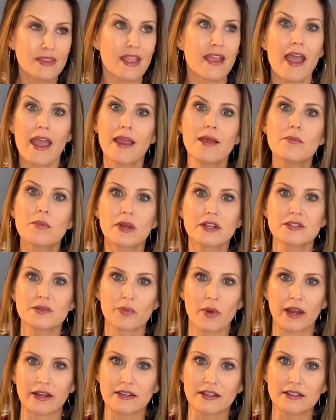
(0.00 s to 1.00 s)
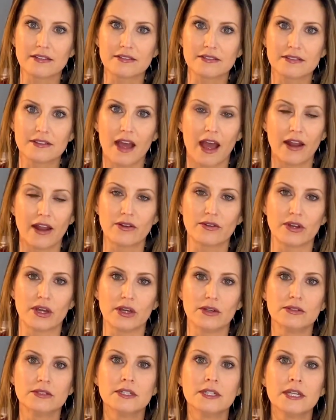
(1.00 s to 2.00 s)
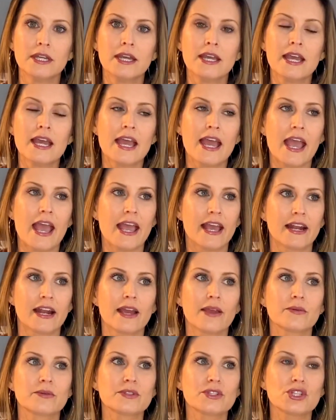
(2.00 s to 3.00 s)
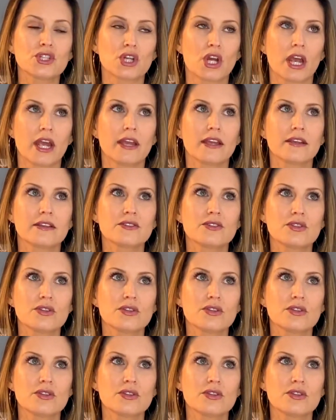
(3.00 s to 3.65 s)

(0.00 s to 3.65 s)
8 months pregnant, I don't know. And I was trying